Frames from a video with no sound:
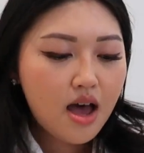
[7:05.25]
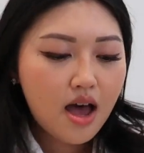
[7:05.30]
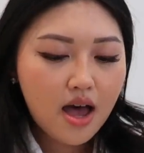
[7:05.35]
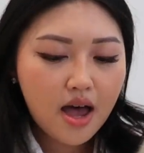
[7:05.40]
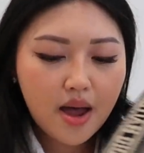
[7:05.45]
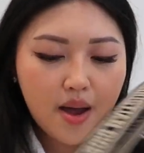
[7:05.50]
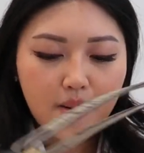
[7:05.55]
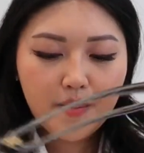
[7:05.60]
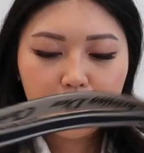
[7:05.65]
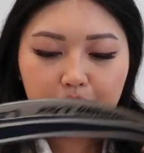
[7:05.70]

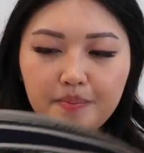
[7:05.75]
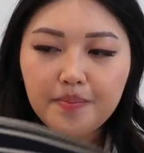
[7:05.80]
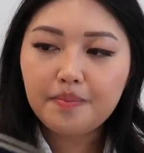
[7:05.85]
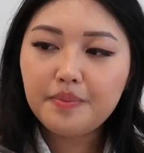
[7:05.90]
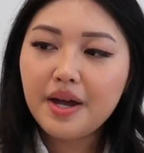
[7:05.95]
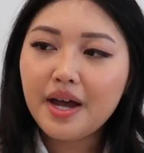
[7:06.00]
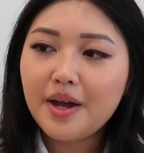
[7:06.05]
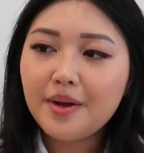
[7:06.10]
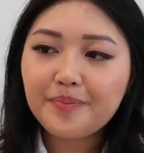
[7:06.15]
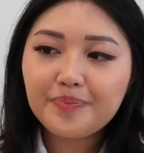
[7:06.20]

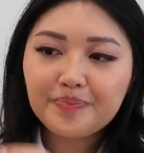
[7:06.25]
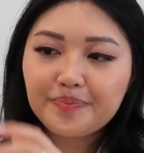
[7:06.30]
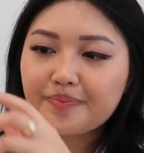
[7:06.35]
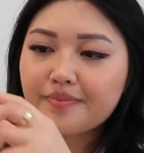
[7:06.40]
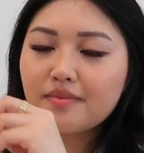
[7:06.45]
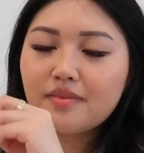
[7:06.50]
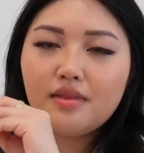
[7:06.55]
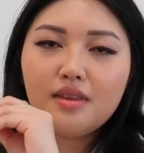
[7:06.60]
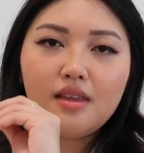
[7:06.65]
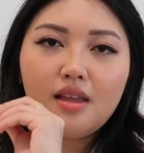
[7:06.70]
But
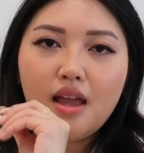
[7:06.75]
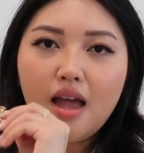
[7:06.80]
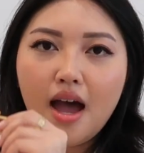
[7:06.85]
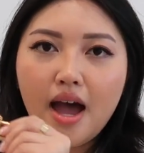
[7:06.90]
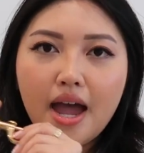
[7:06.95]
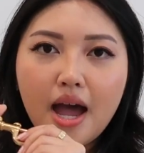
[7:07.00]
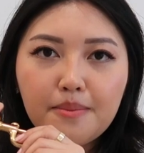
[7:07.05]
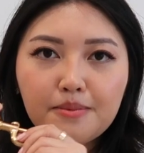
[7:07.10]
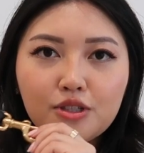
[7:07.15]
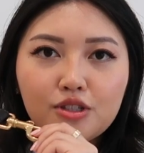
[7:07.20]

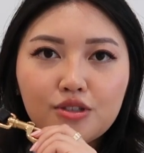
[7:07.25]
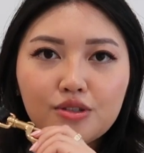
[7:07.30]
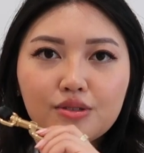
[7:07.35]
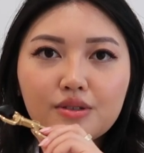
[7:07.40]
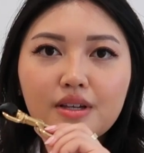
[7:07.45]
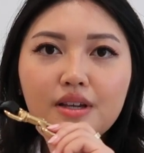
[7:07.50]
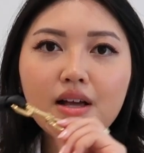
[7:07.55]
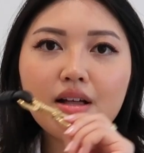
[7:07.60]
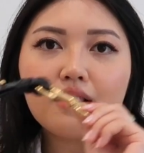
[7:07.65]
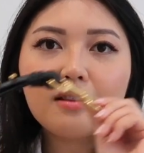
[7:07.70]
I
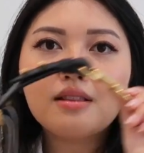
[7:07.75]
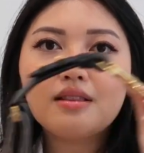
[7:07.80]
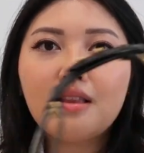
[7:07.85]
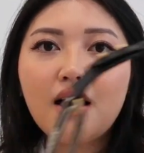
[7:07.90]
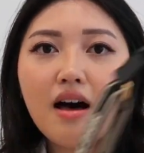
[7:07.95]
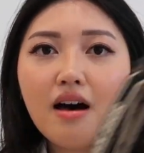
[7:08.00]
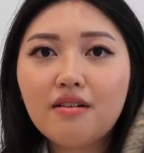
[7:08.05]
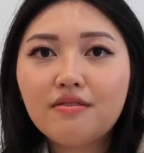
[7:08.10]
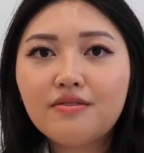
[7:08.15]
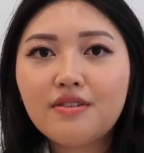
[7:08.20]
absolutely
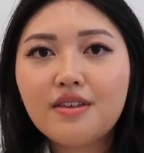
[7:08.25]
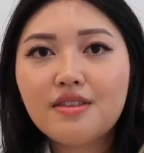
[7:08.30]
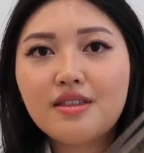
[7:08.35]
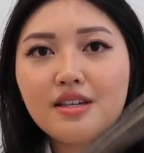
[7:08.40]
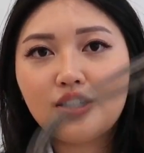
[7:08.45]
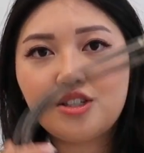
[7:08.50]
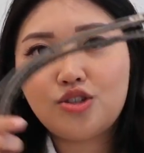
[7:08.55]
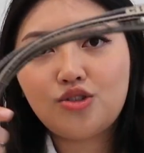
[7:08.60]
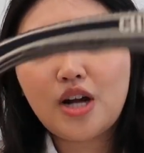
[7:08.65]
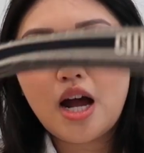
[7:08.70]
love
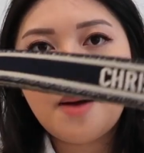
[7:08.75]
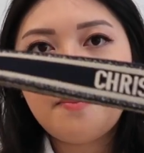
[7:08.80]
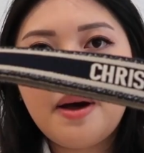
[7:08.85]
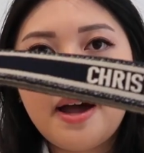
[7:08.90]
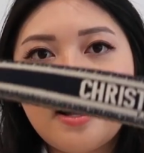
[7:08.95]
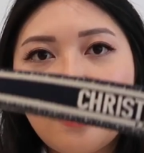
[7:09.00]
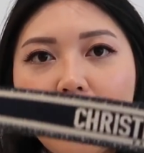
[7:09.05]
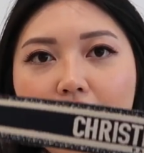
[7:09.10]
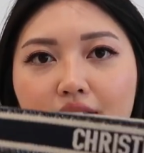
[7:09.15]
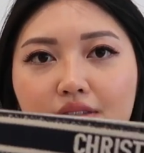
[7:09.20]
this strap.
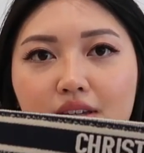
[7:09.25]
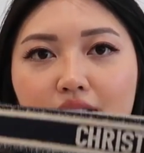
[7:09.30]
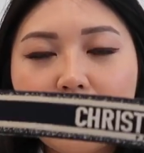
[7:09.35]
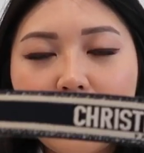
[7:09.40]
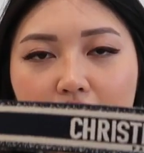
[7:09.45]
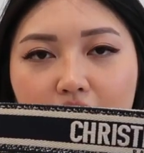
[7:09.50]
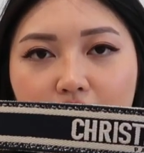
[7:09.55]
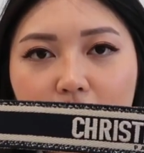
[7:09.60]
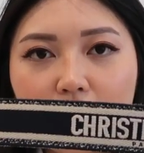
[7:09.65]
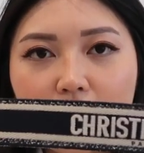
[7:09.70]
I got the
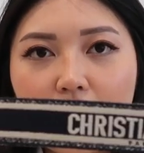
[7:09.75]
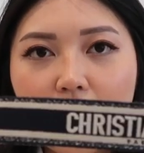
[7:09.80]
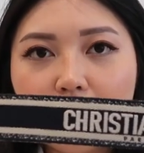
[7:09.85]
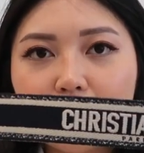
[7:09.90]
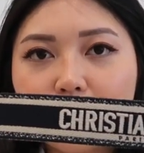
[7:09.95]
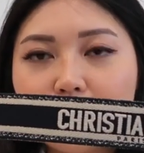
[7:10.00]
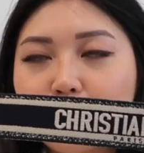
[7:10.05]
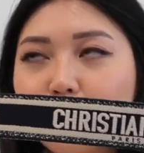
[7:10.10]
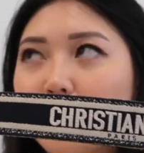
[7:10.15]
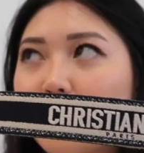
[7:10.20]
navy
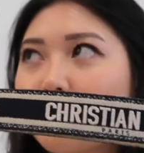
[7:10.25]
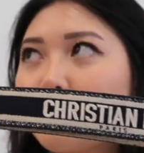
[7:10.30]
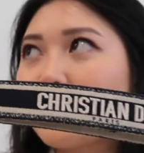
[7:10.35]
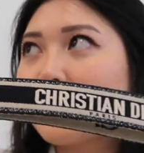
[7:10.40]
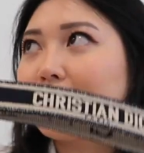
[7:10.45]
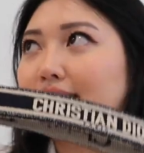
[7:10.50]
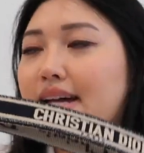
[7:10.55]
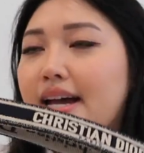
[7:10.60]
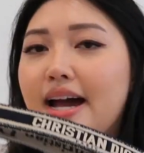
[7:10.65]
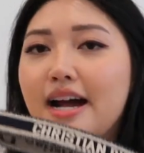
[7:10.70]
colored one
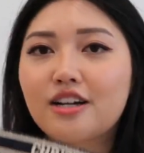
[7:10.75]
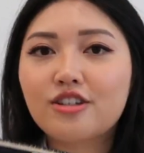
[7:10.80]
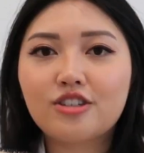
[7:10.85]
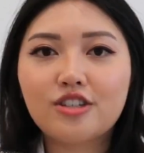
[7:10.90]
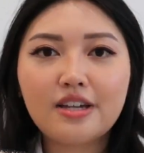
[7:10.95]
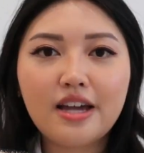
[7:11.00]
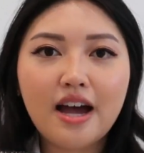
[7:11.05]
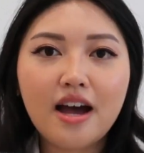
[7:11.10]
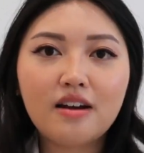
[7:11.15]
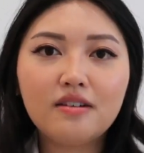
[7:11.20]
because I
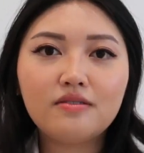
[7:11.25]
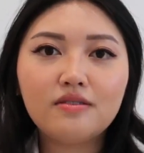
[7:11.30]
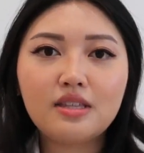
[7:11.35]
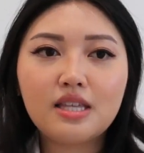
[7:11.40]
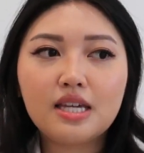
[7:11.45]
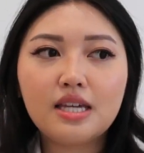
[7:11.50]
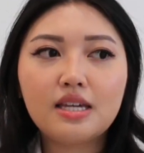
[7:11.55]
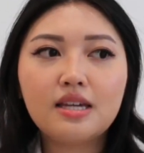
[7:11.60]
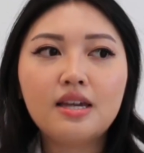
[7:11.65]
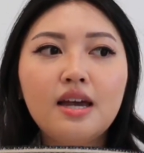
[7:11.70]
actually have
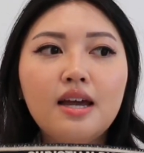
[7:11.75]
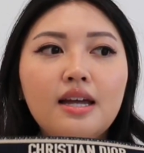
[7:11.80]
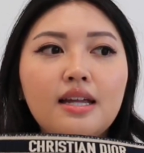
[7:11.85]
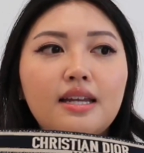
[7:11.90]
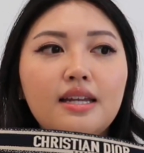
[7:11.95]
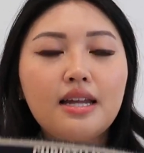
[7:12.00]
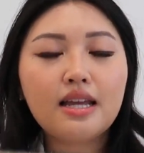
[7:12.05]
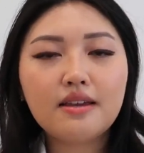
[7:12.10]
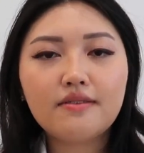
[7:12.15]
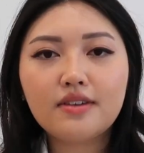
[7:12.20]
the
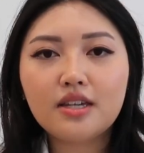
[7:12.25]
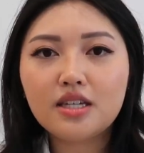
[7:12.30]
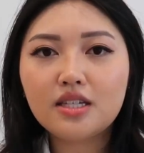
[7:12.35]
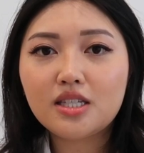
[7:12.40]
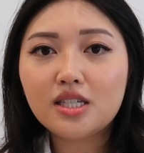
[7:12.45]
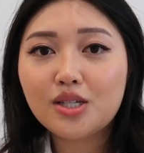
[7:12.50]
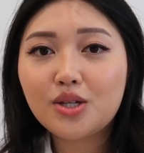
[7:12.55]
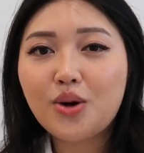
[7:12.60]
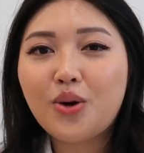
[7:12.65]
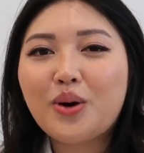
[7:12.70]
navy
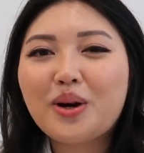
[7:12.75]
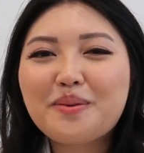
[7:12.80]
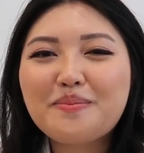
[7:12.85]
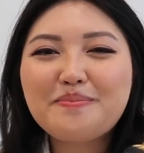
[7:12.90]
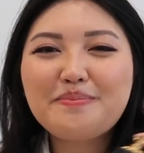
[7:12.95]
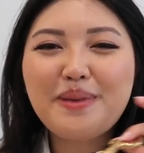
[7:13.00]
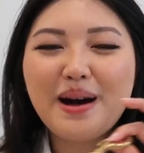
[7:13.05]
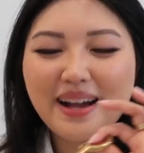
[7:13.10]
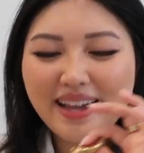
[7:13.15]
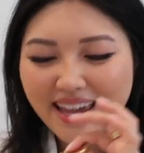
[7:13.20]

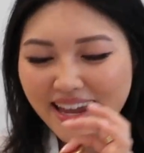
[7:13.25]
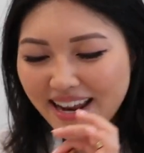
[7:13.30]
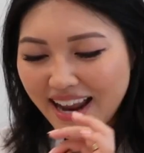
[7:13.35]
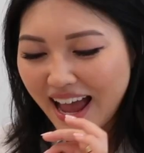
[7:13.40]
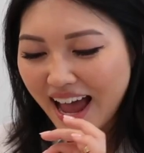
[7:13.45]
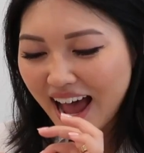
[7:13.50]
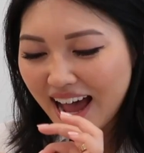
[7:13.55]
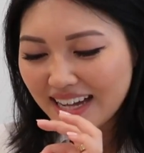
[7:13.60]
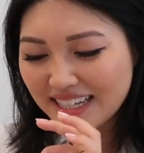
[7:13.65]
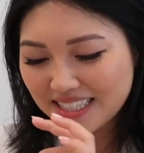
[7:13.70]
Dior bucket
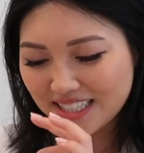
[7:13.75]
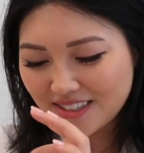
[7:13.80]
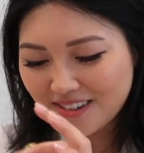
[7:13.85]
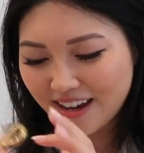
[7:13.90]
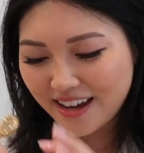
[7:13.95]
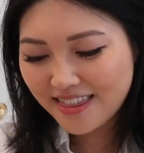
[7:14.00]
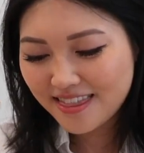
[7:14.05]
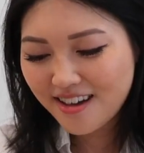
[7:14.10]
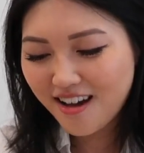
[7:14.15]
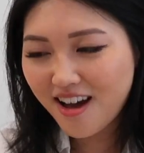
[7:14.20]
hat, so
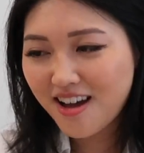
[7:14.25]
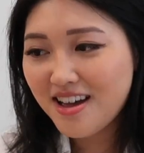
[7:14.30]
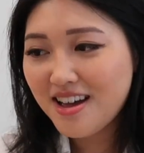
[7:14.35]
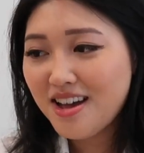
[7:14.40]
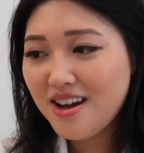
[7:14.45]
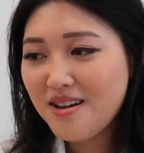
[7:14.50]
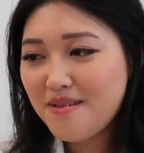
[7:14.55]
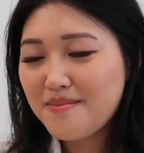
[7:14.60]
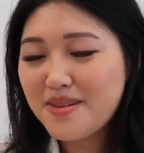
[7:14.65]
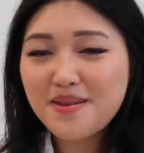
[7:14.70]
I thought
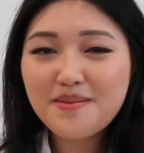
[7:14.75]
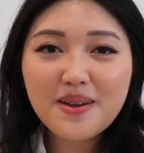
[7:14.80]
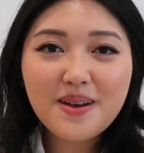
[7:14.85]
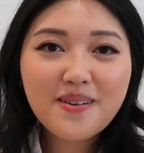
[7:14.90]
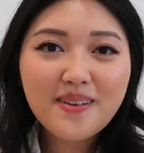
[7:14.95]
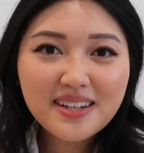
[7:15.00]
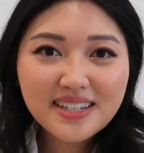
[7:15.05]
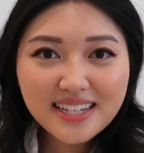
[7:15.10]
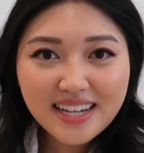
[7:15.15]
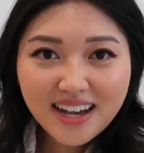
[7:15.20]
maybe
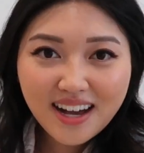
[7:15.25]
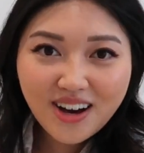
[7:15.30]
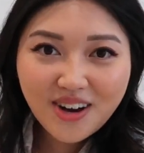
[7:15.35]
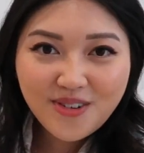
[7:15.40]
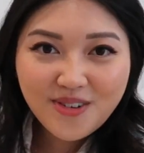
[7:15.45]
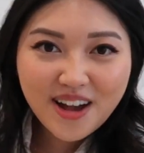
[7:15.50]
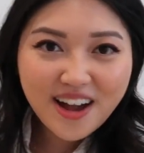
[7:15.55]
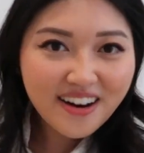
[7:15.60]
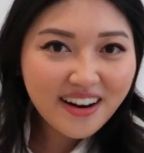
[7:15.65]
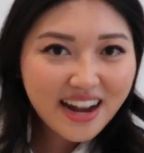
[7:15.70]
one day
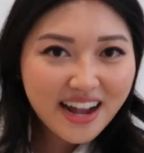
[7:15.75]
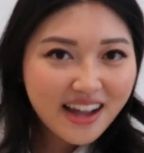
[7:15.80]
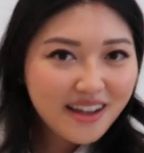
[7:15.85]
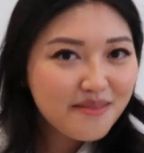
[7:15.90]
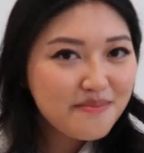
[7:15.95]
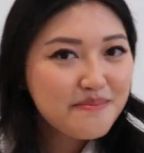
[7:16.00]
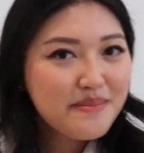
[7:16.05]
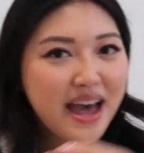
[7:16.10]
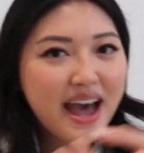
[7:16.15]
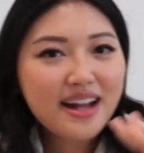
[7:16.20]
I'll wear it
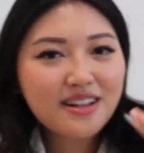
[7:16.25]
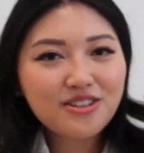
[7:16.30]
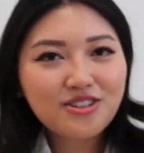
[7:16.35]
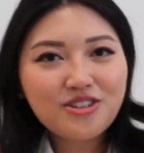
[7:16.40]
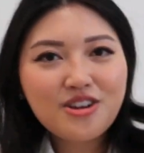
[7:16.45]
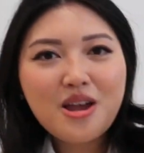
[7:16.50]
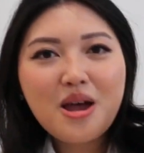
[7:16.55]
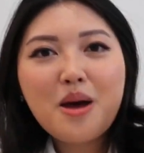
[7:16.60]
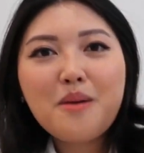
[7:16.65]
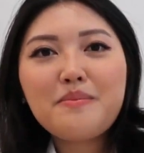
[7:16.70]
and
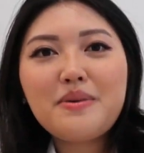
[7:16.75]
match.